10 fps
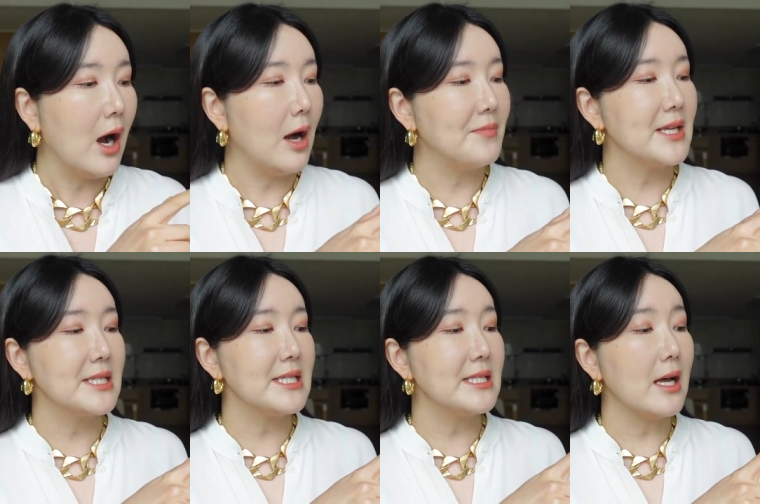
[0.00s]
Um,
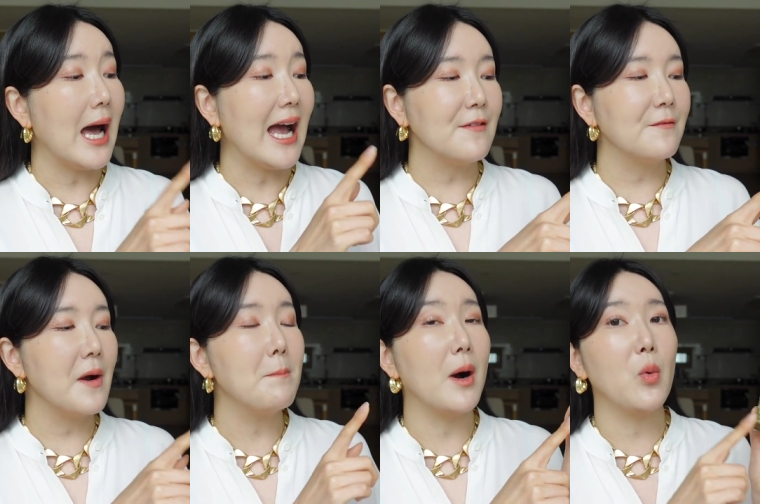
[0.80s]
this is the I'm
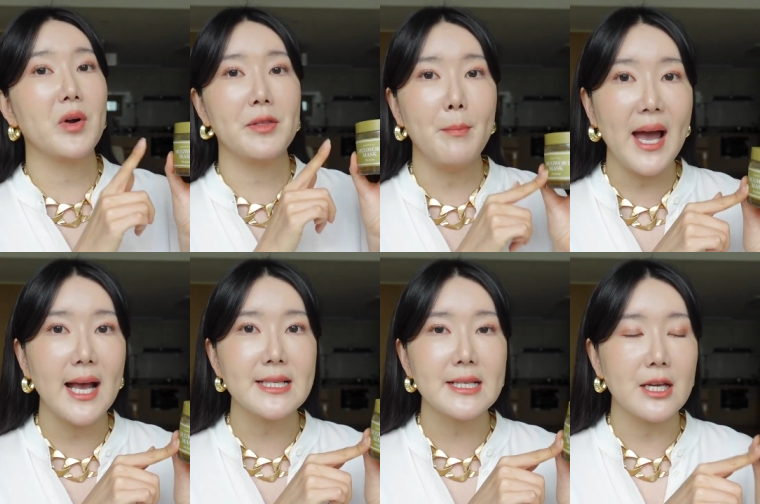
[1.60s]
From Mugwort
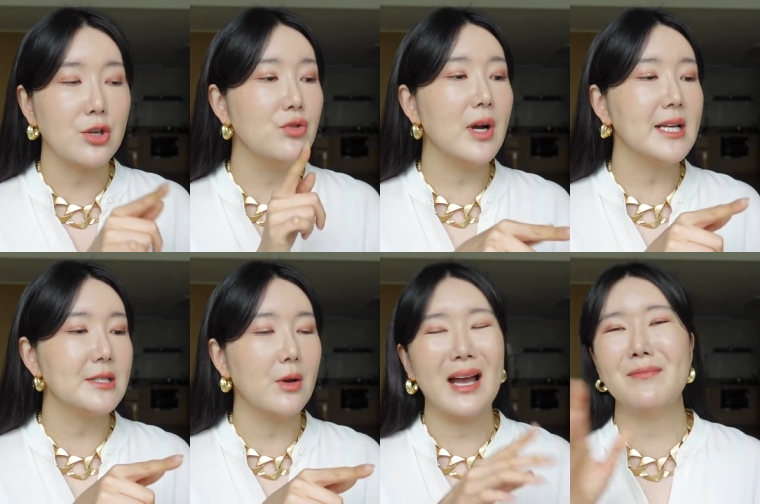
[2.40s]
mask. You
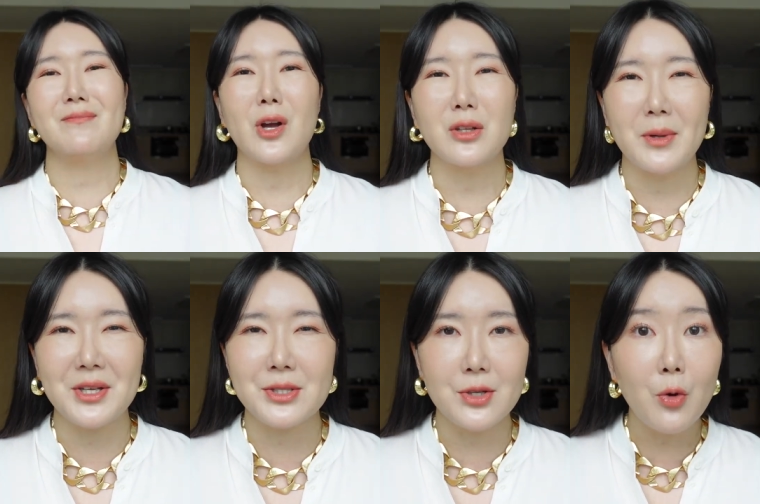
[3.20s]
guys know I've talked about
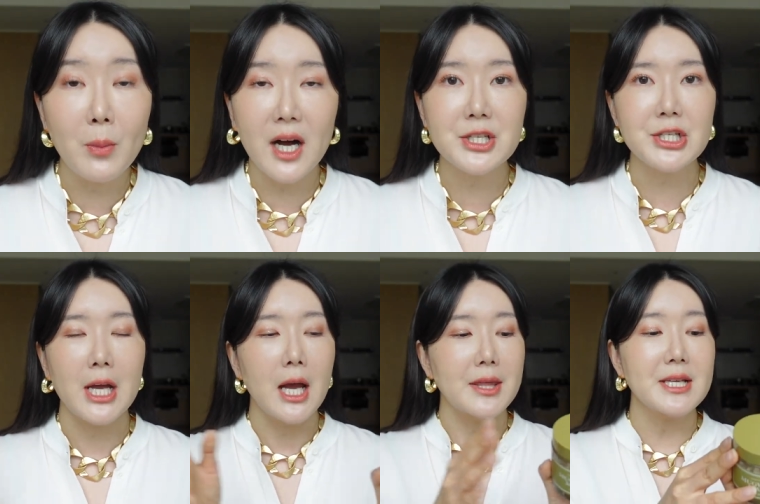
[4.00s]
it so much.
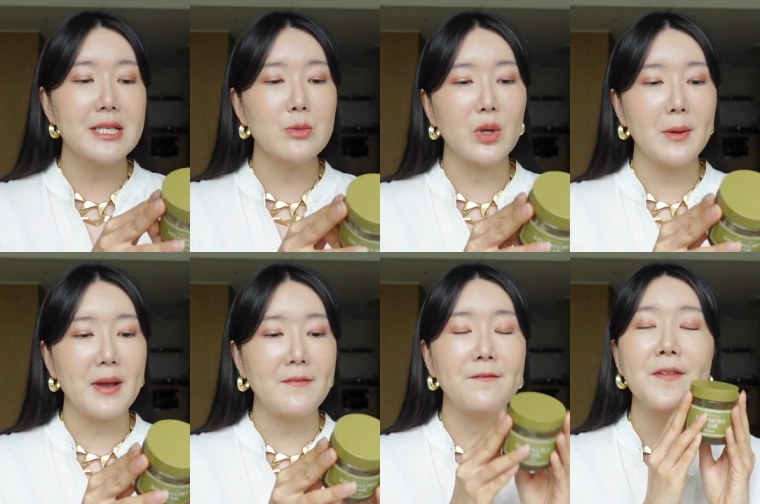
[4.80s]
This is one of
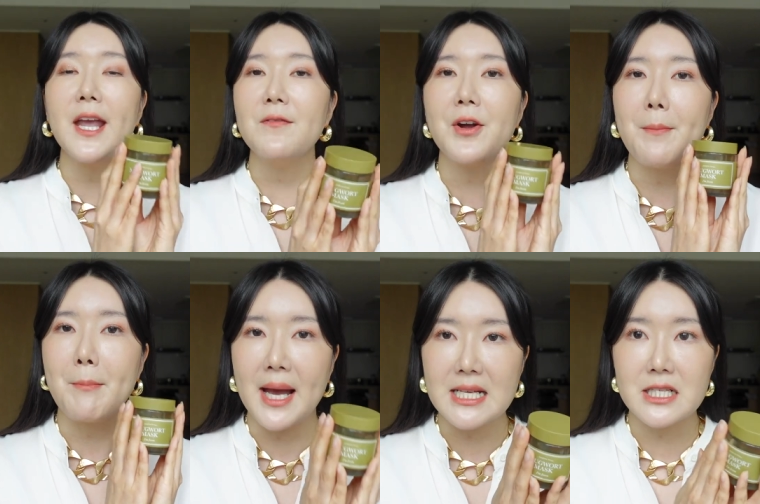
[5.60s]
my favorite
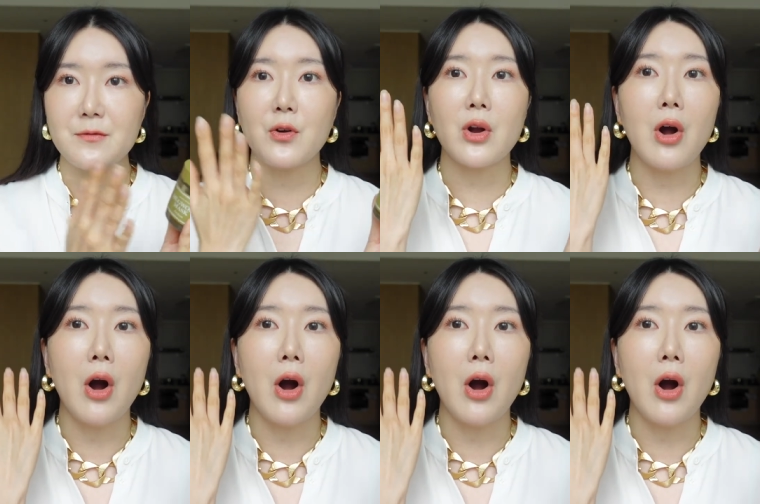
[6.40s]
masks for